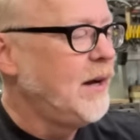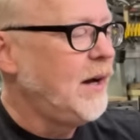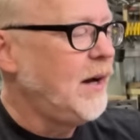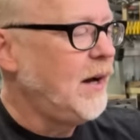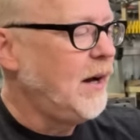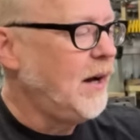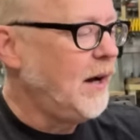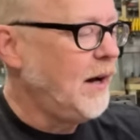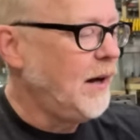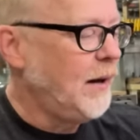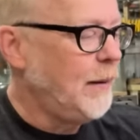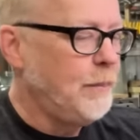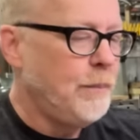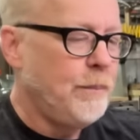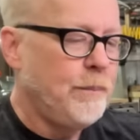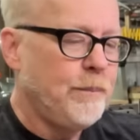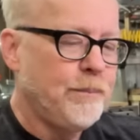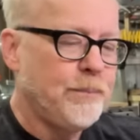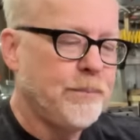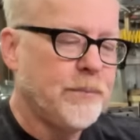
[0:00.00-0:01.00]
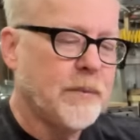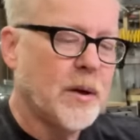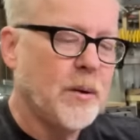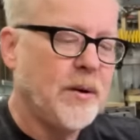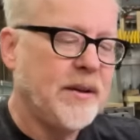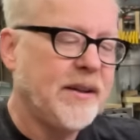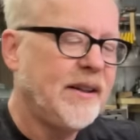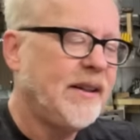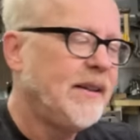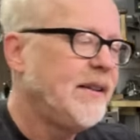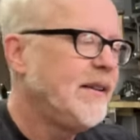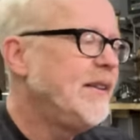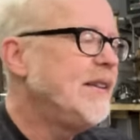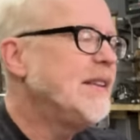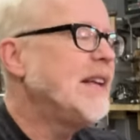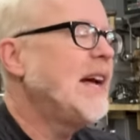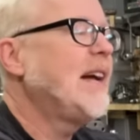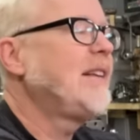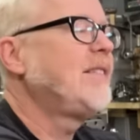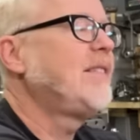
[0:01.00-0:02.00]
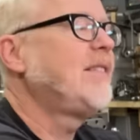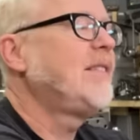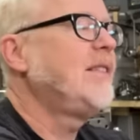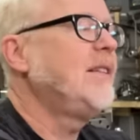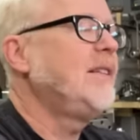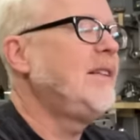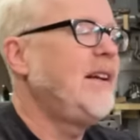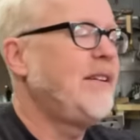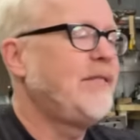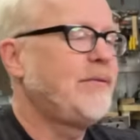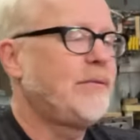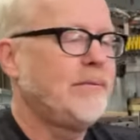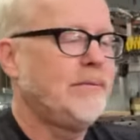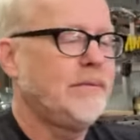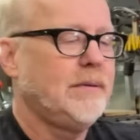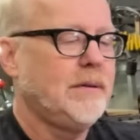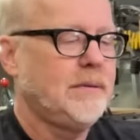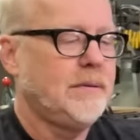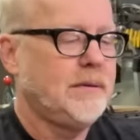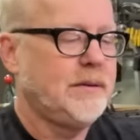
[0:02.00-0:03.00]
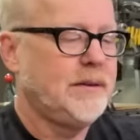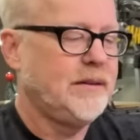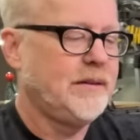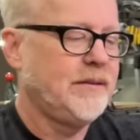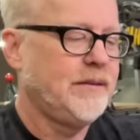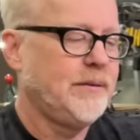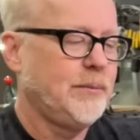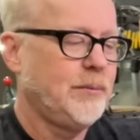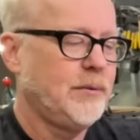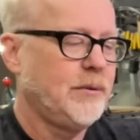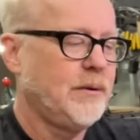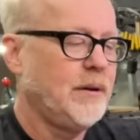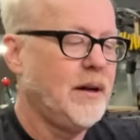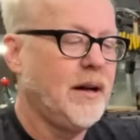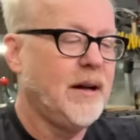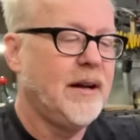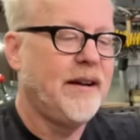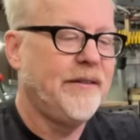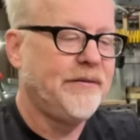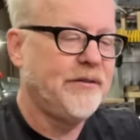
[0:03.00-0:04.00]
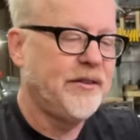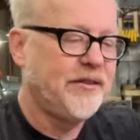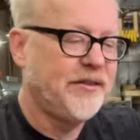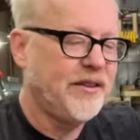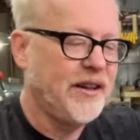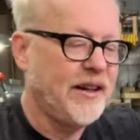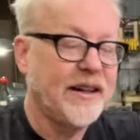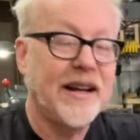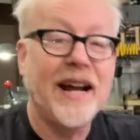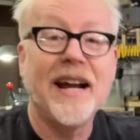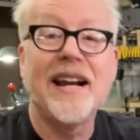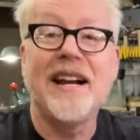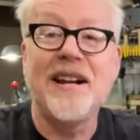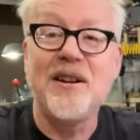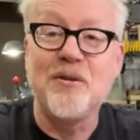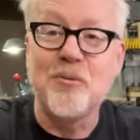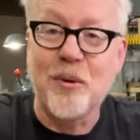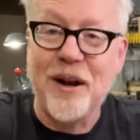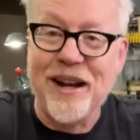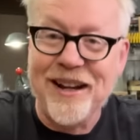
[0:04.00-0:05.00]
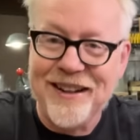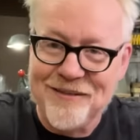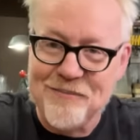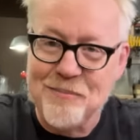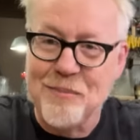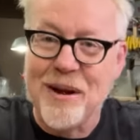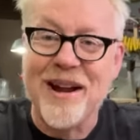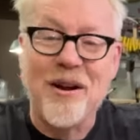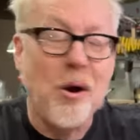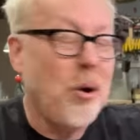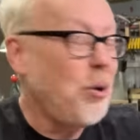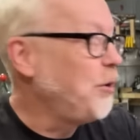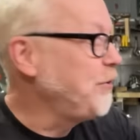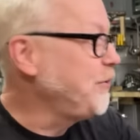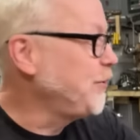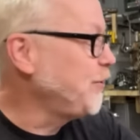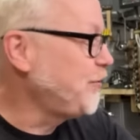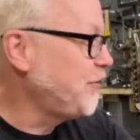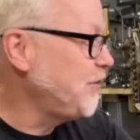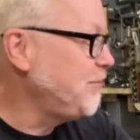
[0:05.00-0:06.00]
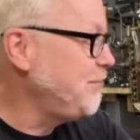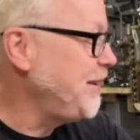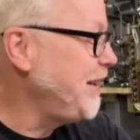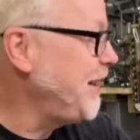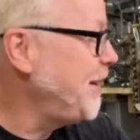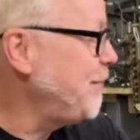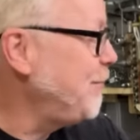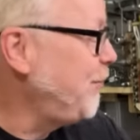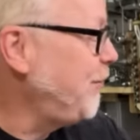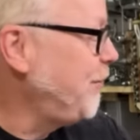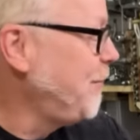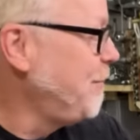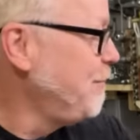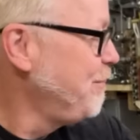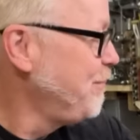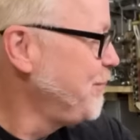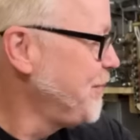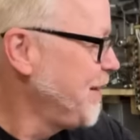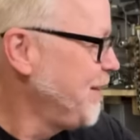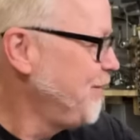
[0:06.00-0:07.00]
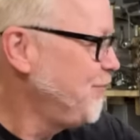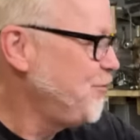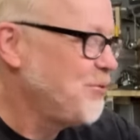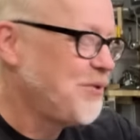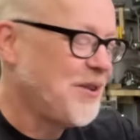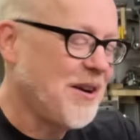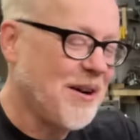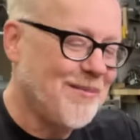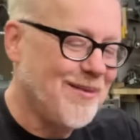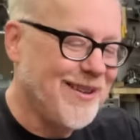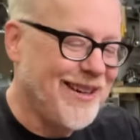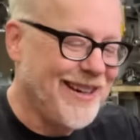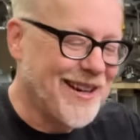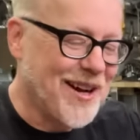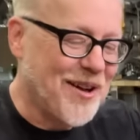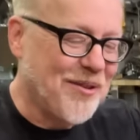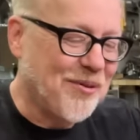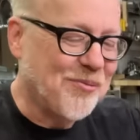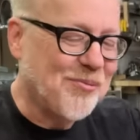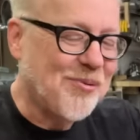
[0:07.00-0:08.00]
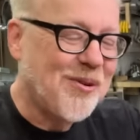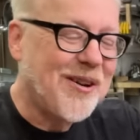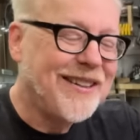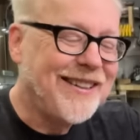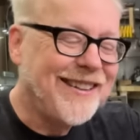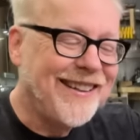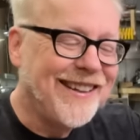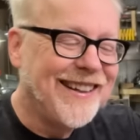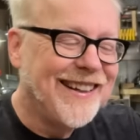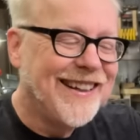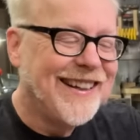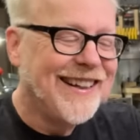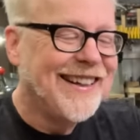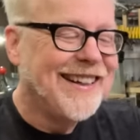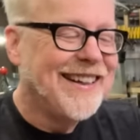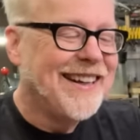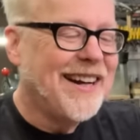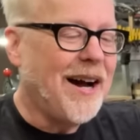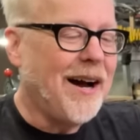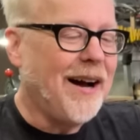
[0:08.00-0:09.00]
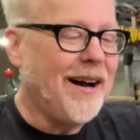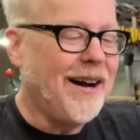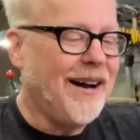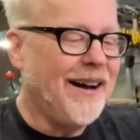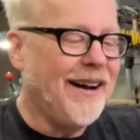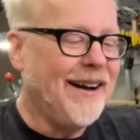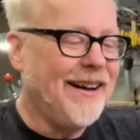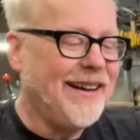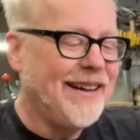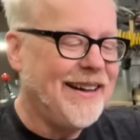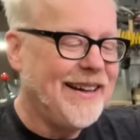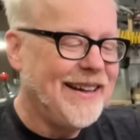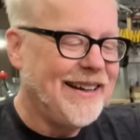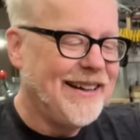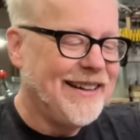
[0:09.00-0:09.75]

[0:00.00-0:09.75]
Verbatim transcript: Um, I think that's the less refinement. I'll have to check. At any rate, my holder should be able to accommodate either one. Uh,